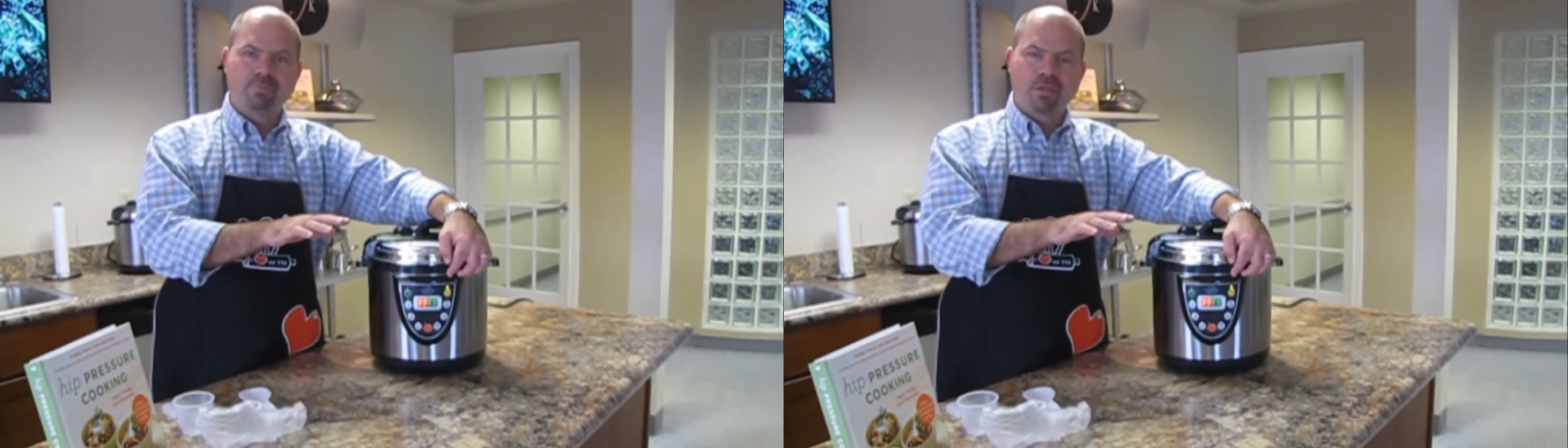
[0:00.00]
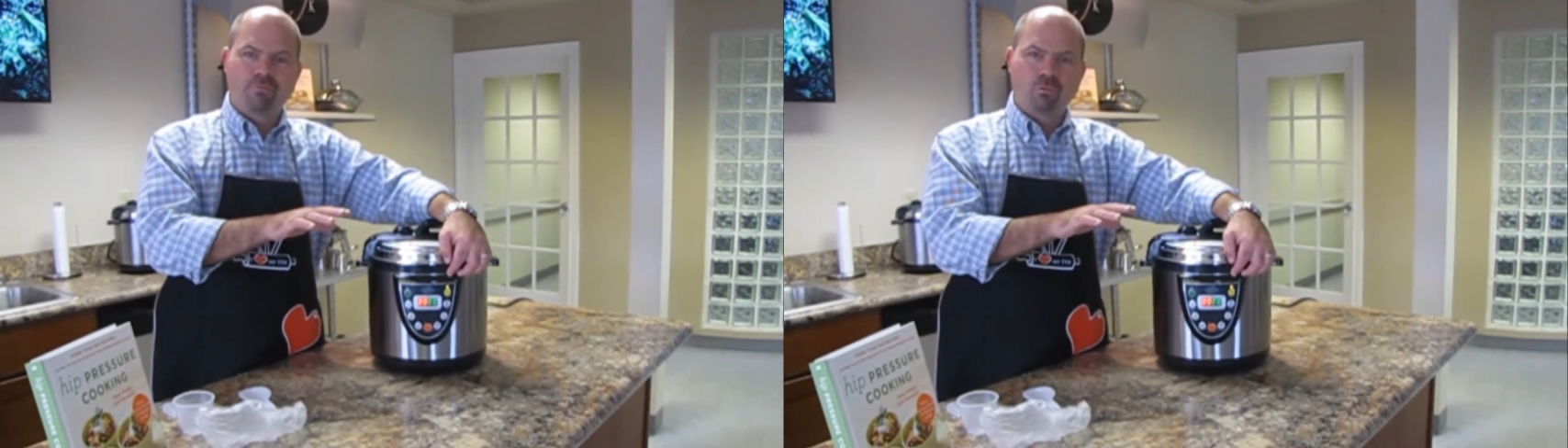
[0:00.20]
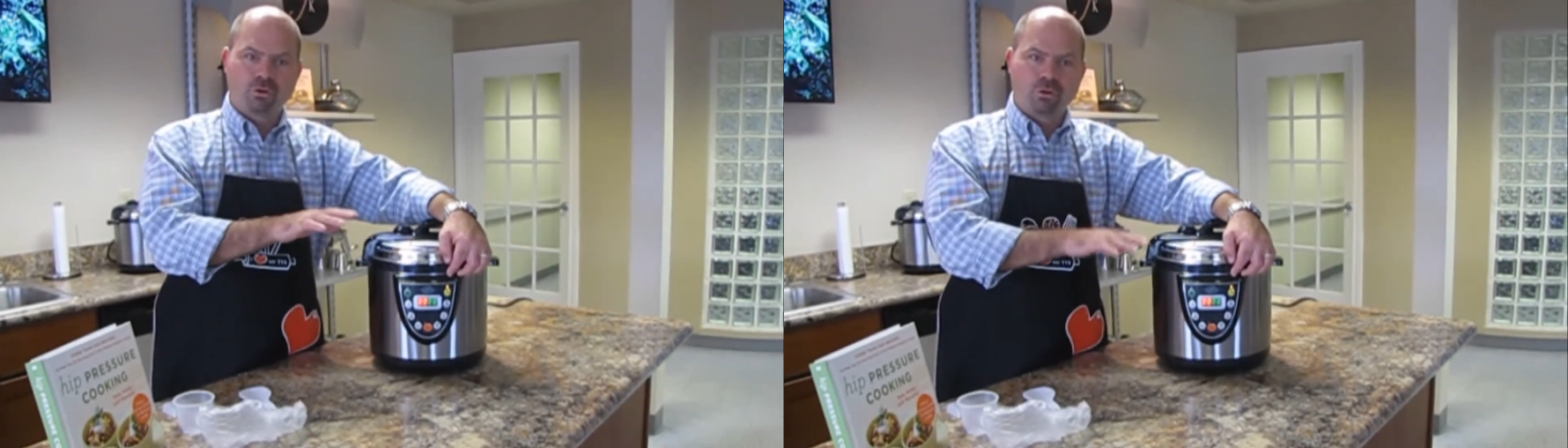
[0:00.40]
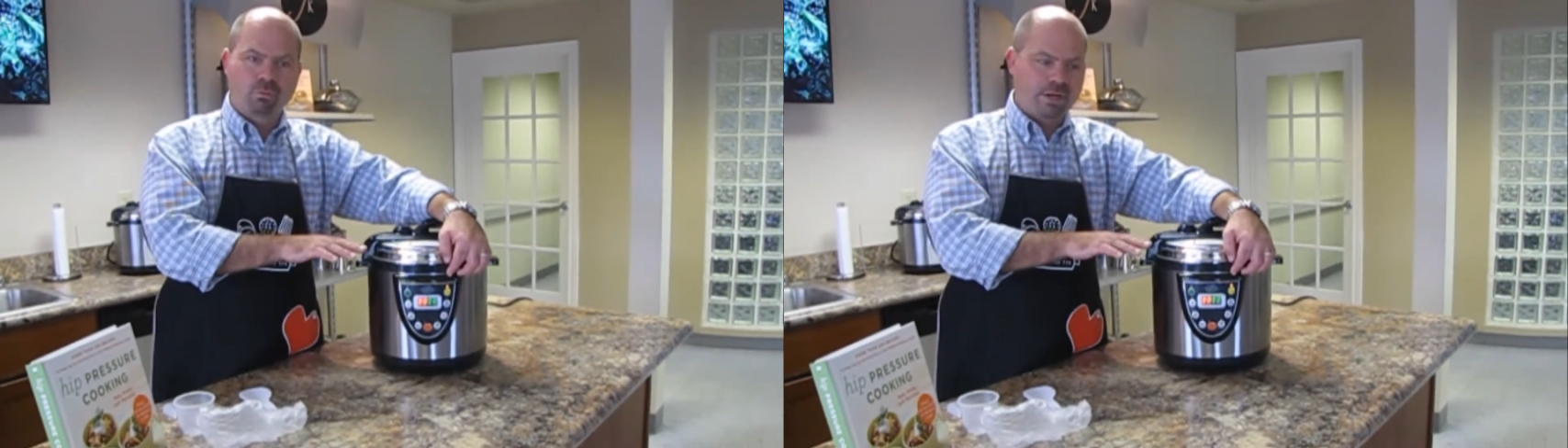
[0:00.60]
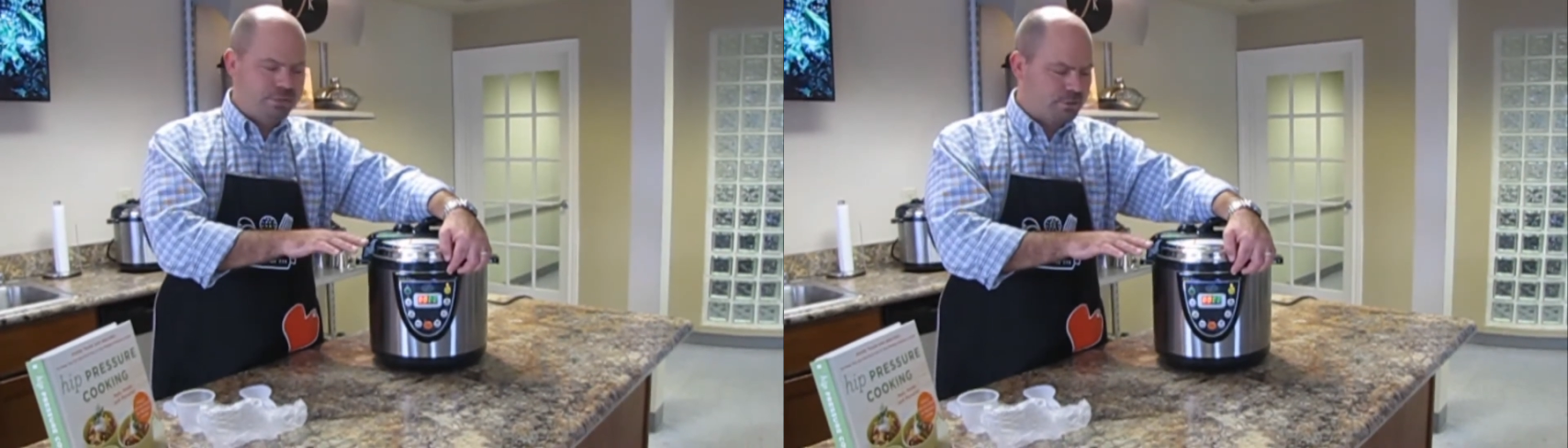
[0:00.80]
for your
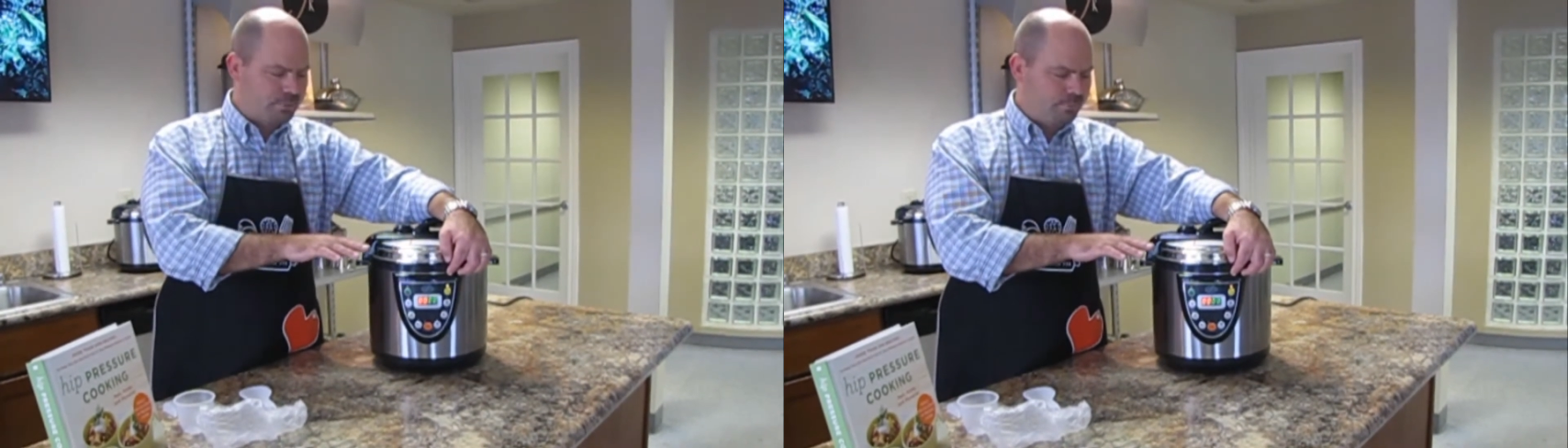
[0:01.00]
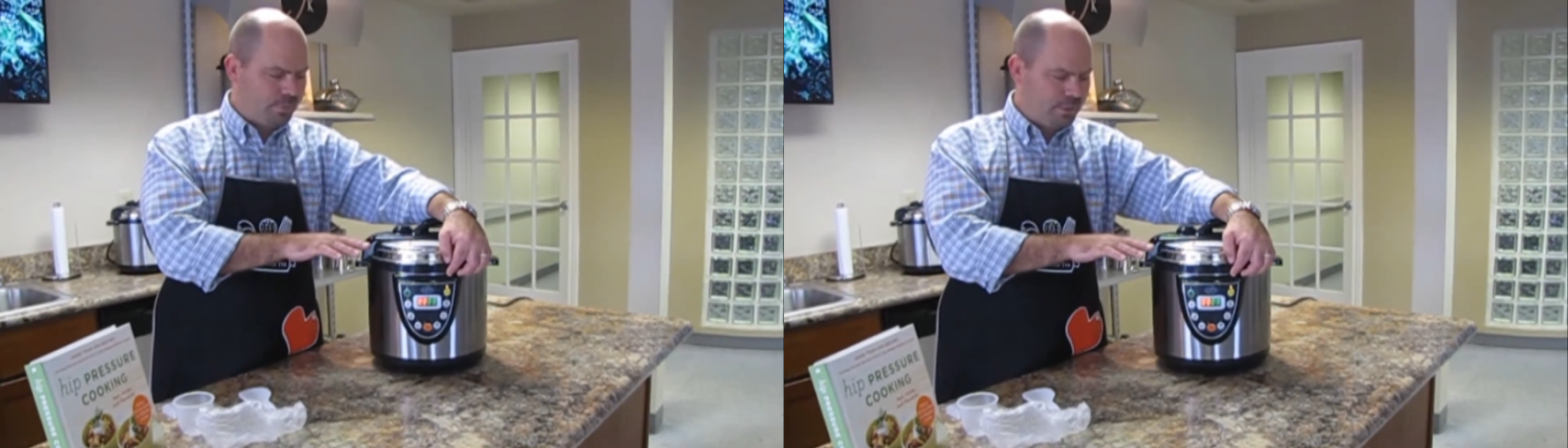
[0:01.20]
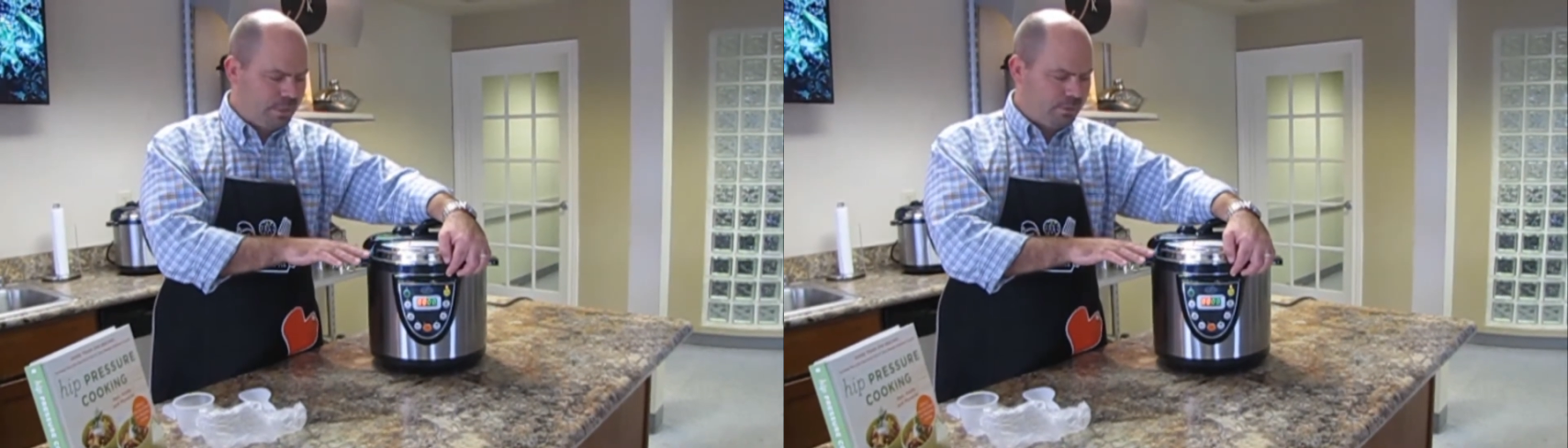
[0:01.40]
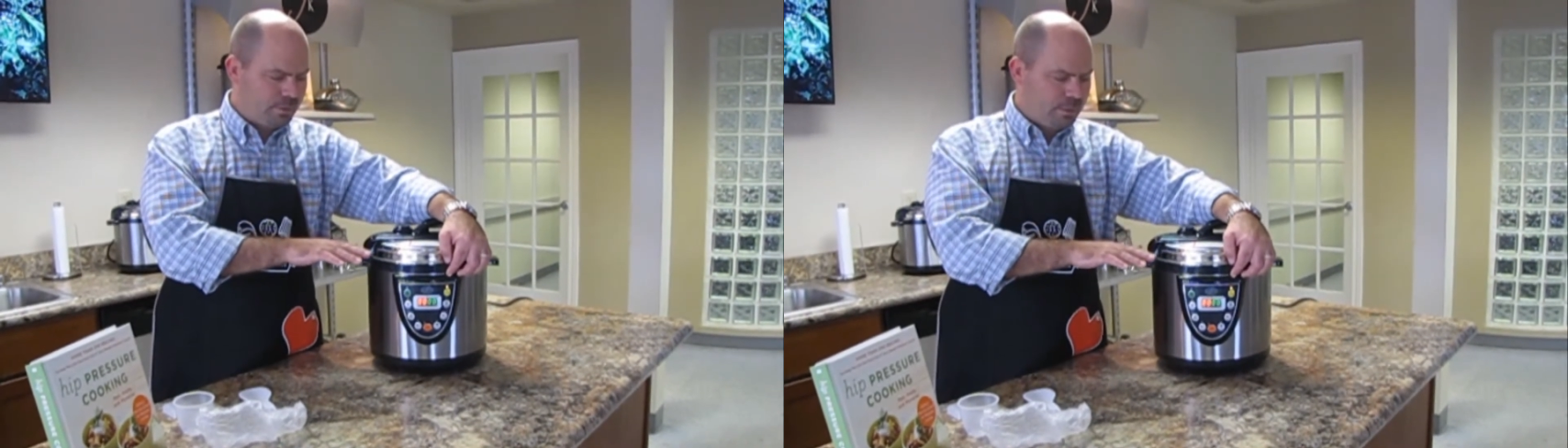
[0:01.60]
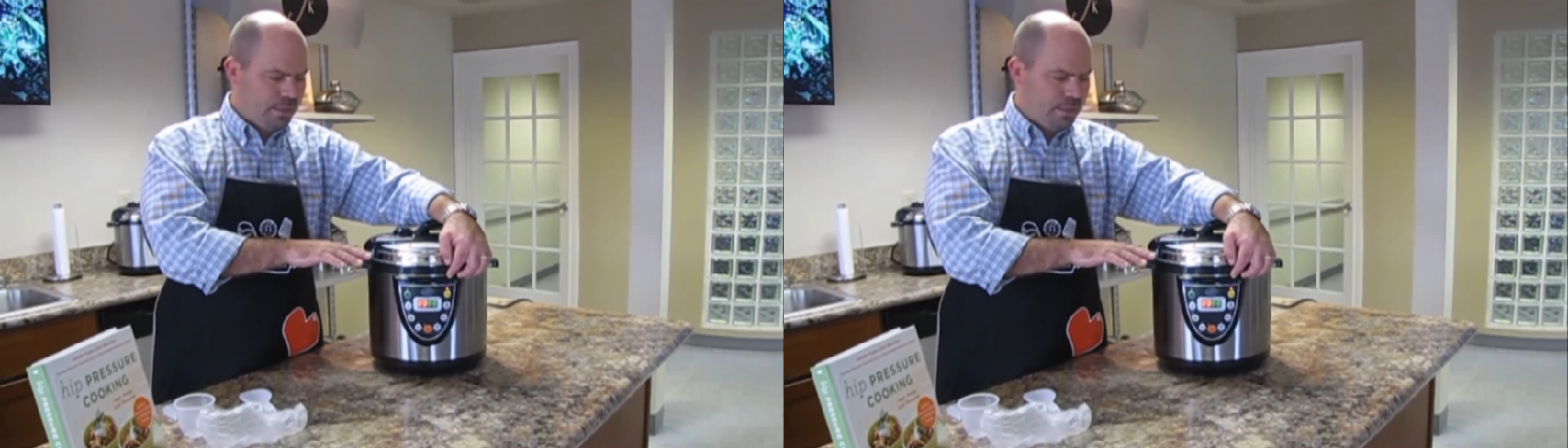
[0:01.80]
rice to eat,